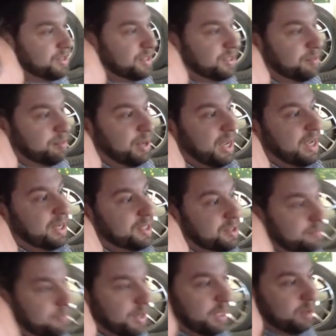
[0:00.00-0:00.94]
system is
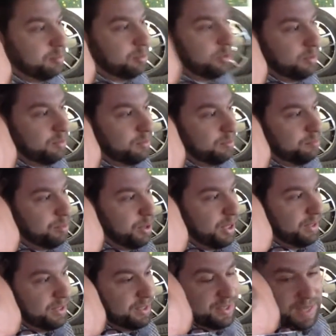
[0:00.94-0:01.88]
available,
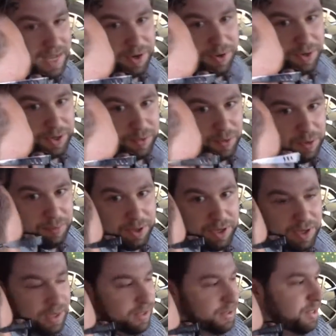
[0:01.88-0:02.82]
but the standard
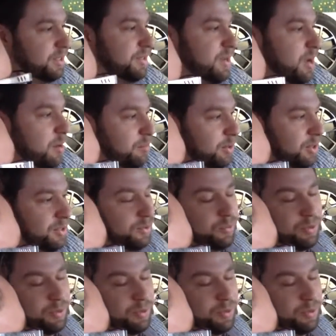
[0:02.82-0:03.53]
equipment is this compass